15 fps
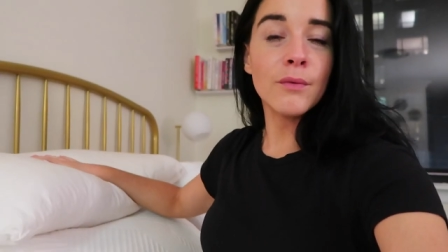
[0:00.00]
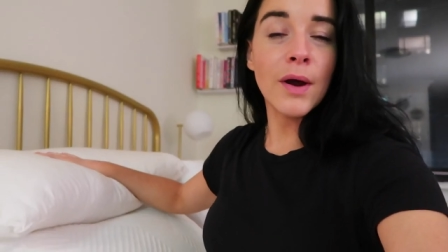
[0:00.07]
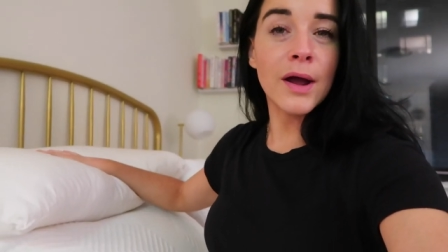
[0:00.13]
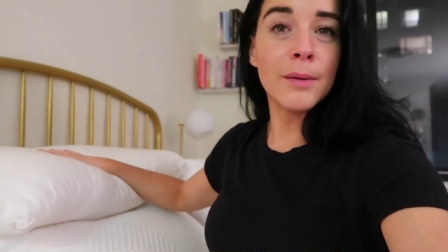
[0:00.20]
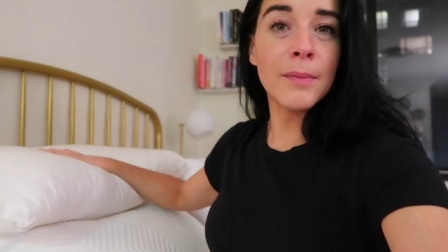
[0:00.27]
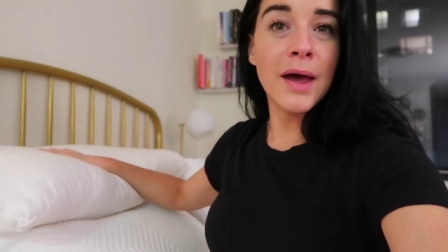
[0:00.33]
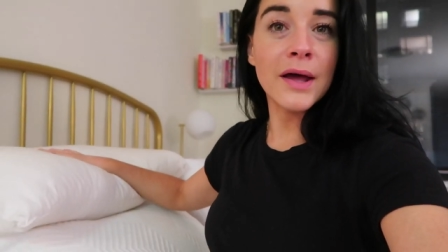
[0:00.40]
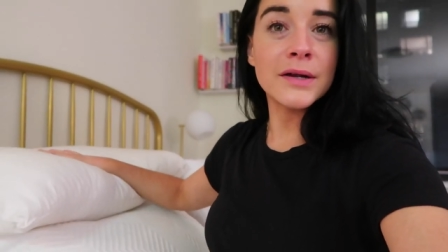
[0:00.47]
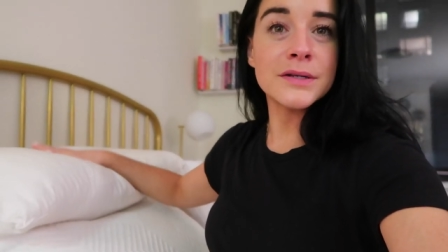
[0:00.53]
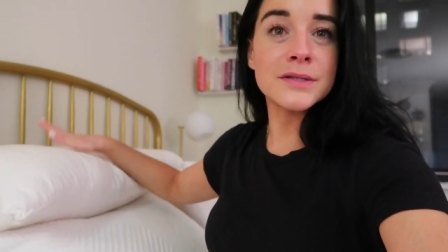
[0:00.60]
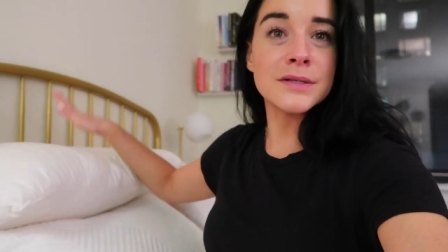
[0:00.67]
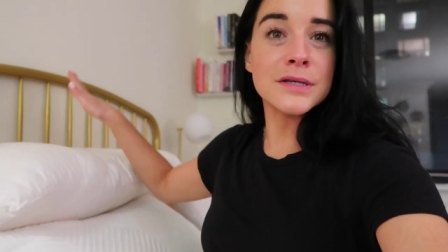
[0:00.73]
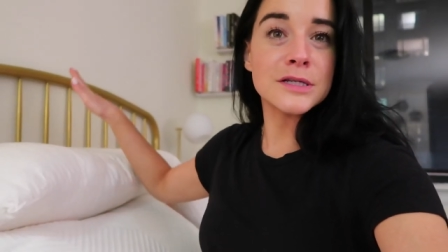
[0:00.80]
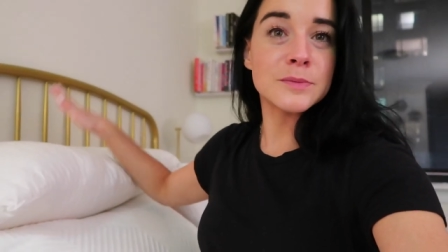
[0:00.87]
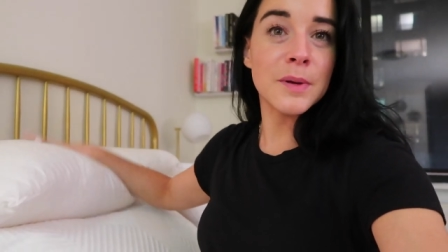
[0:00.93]
recommend
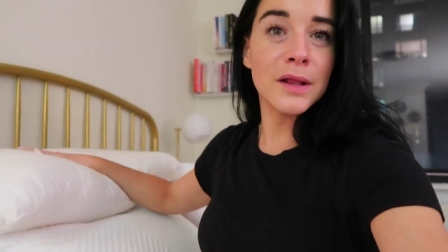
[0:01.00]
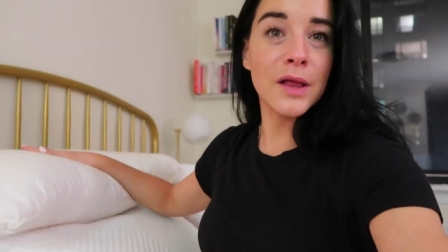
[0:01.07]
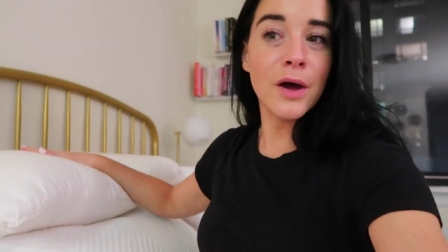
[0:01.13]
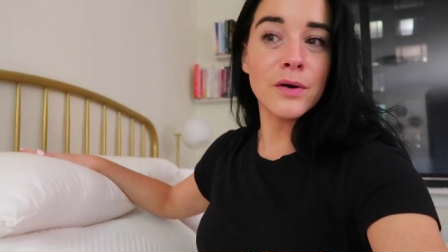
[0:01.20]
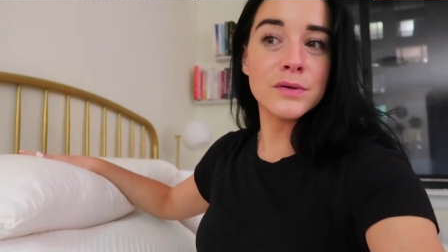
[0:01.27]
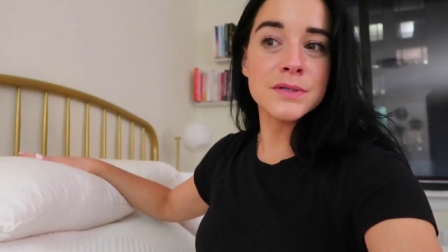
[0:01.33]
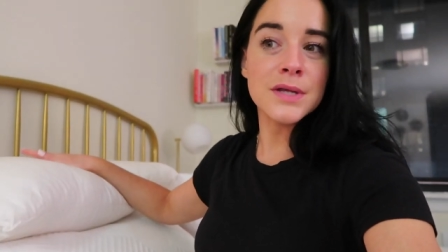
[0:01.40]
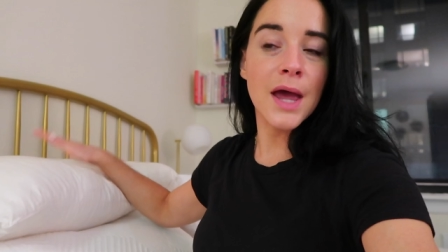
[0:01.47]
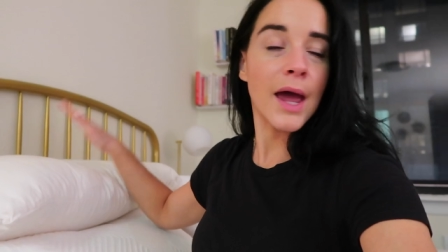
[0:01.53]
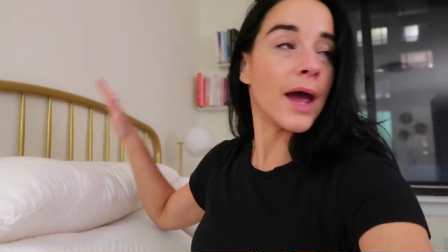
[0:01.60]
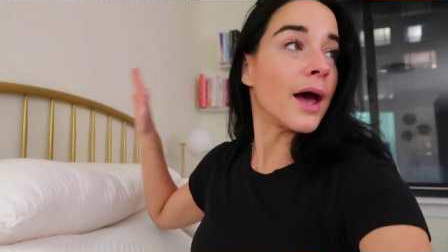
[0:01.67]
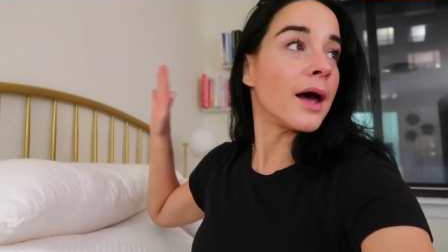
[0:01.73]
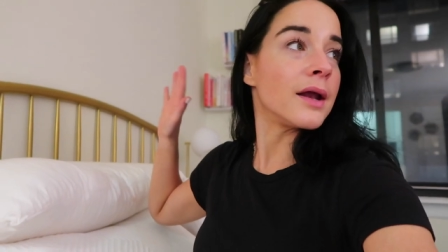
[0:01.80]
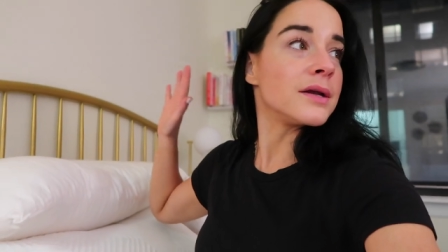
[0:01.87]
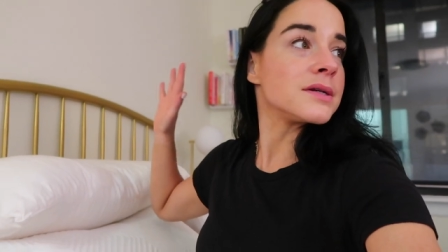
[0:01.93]
these pillows
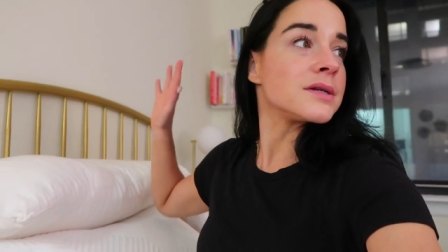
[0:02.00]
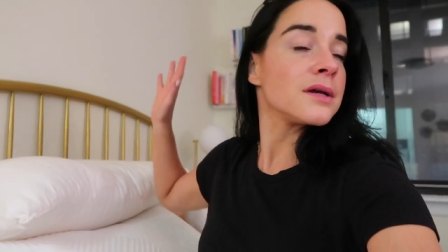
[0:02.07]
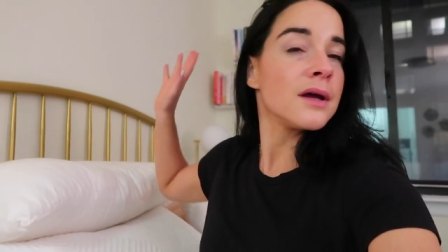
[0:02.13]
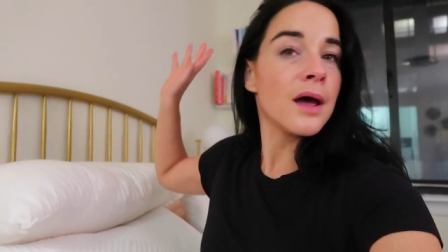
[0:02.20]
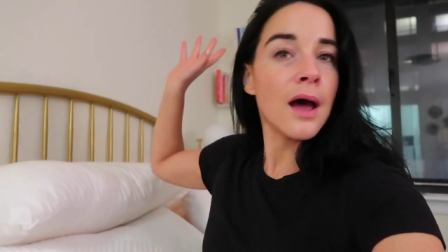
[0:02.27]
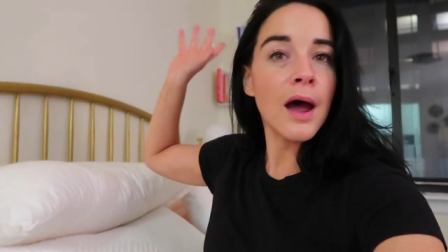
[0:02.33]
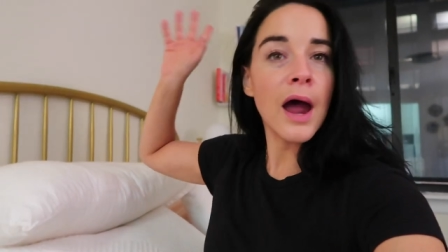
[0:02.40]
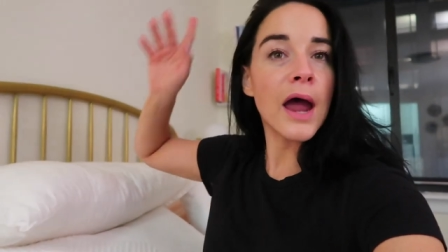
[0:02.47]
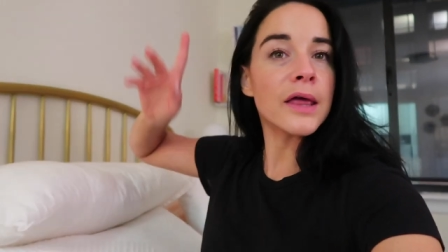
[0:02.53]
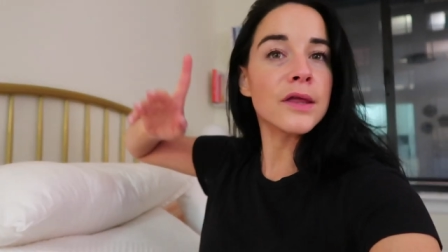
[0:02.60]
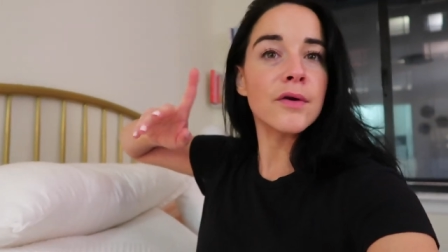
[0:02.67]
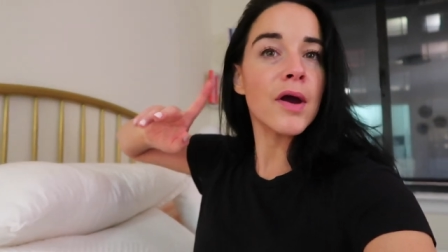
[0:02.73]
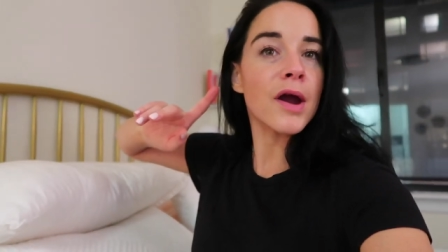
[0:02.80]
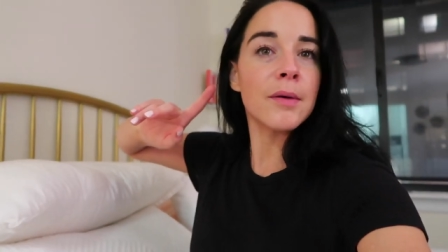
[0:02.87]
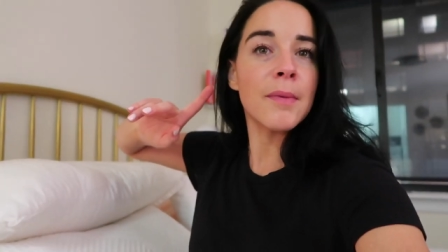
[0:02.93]
and
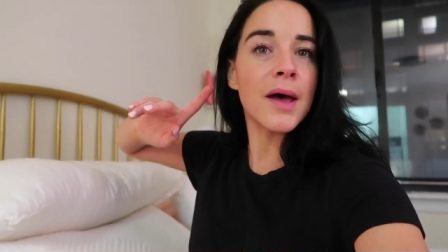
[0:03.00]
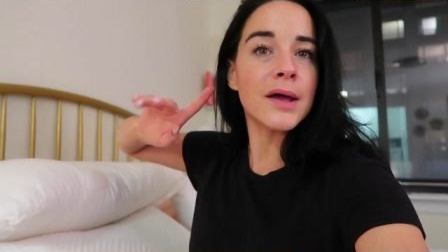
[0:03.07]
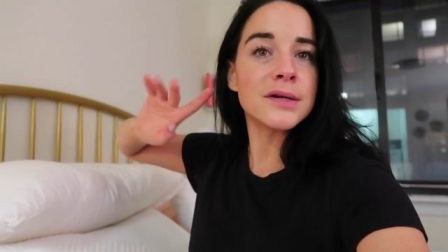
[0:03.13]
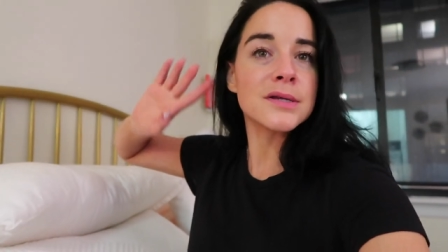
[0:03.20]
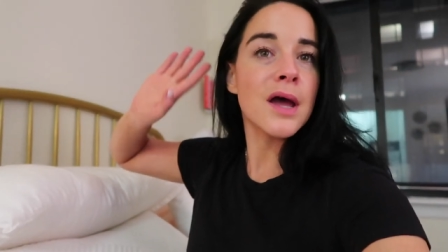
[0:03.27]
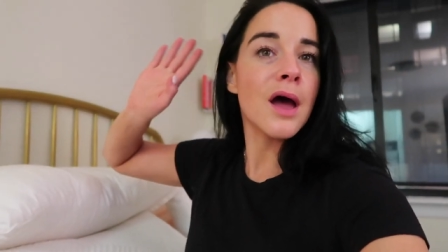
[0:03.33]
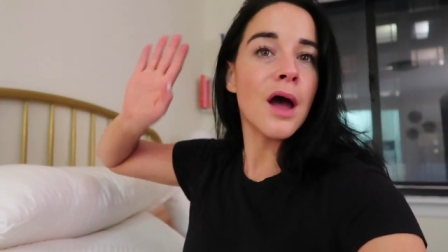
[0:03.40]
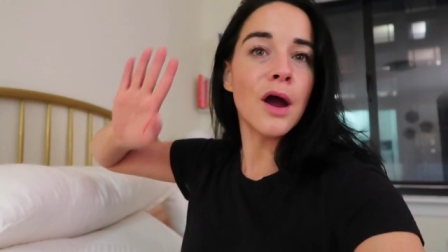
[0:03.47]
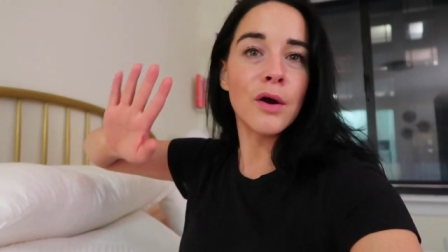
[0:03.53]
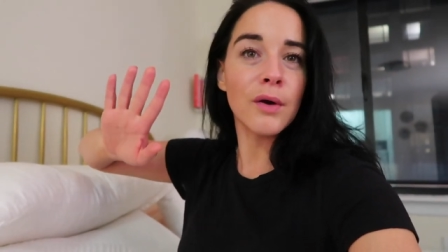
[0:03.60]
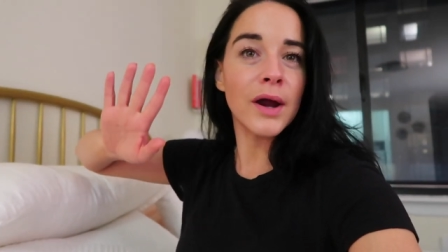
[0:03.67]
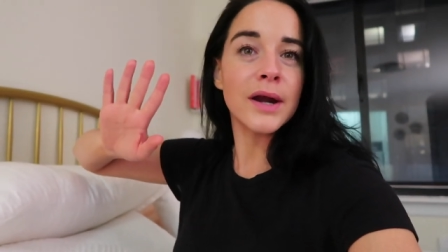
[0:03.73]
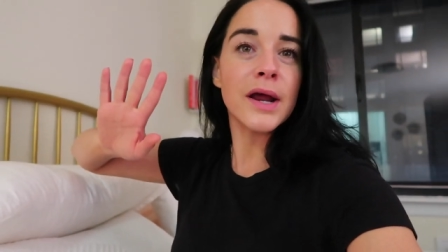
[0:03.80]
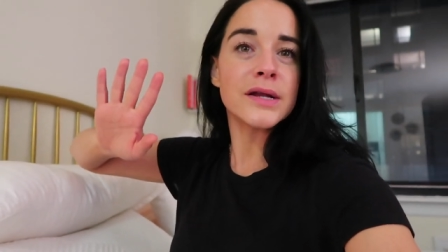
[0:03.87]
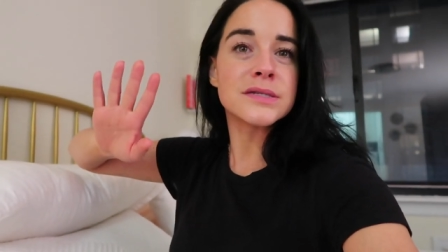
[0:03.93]
highly recommend a
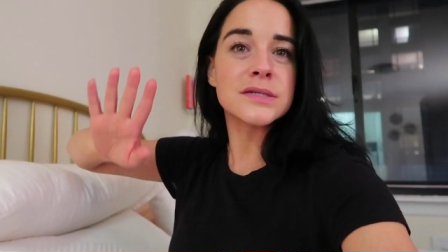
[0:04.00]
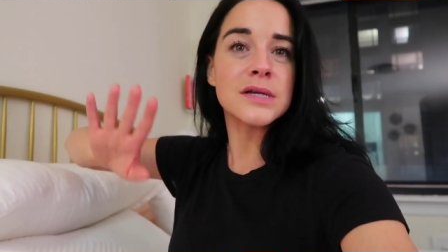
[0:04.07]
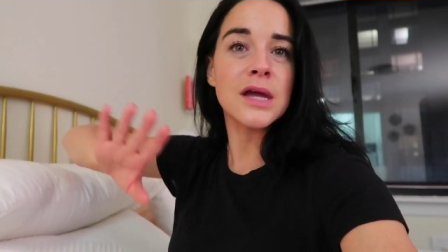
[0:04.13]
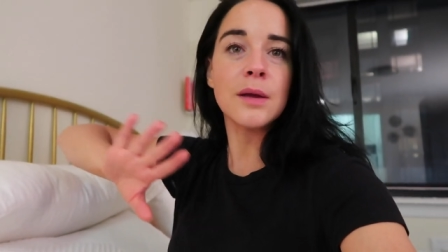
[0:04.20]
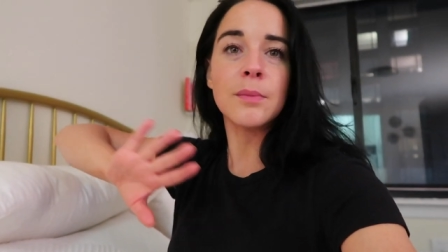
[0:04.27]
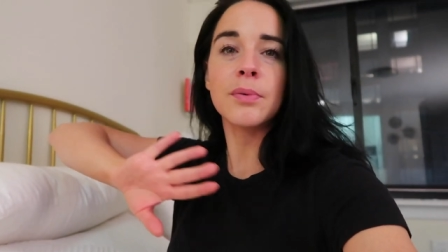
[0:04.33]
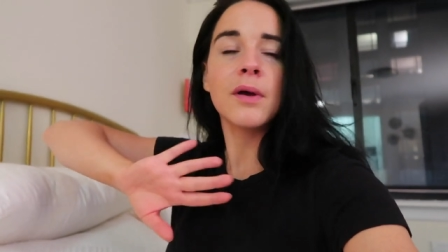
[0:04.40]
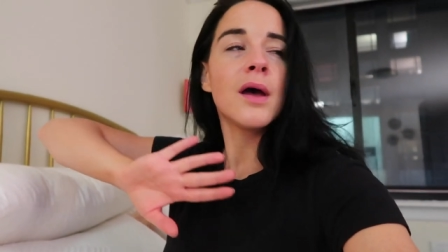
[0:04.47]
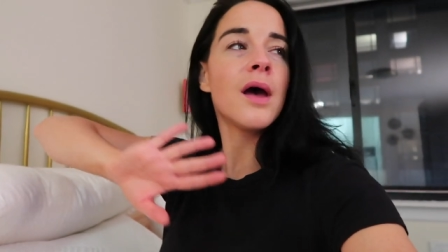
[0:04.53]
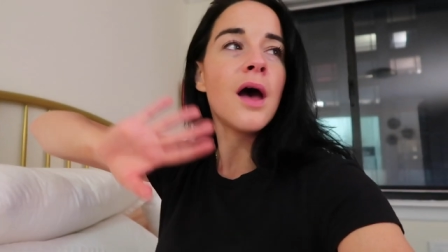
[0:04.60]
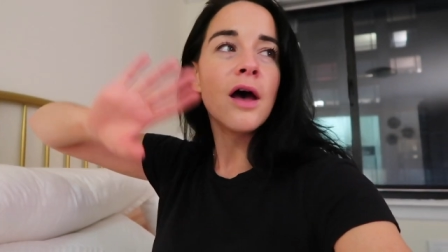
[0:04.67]
great night's sleep.